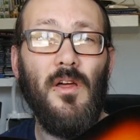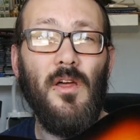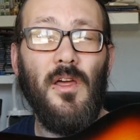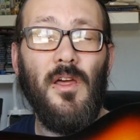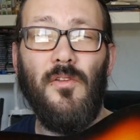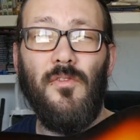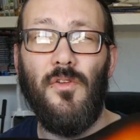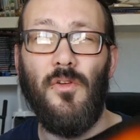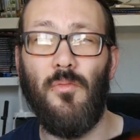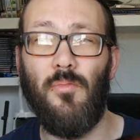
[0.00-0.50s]

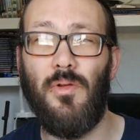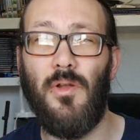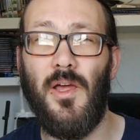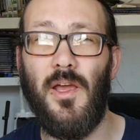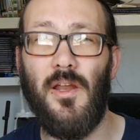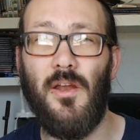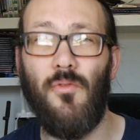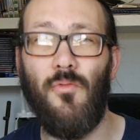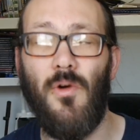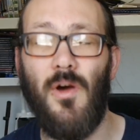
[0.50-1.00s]
If you're
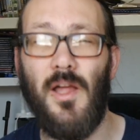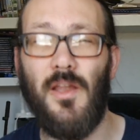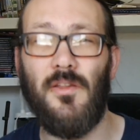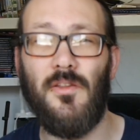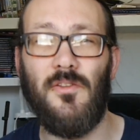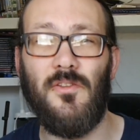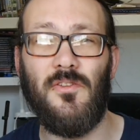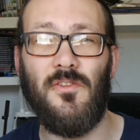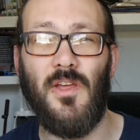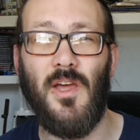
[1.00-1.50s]
playing a wedding
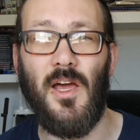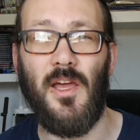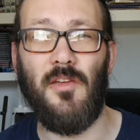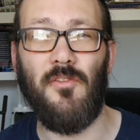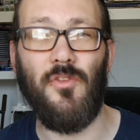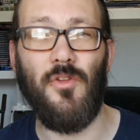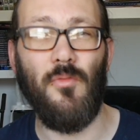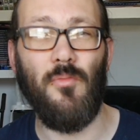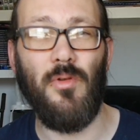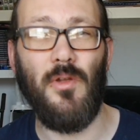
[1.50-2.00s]
set,
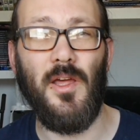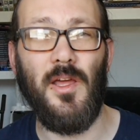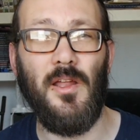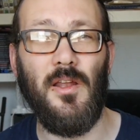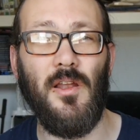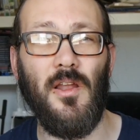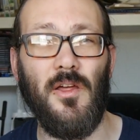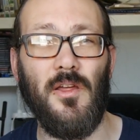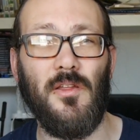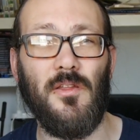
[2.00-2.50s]
if you're playing
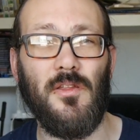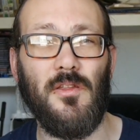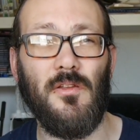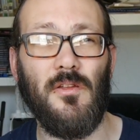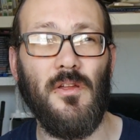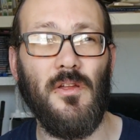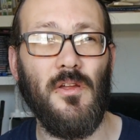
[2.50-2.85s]
like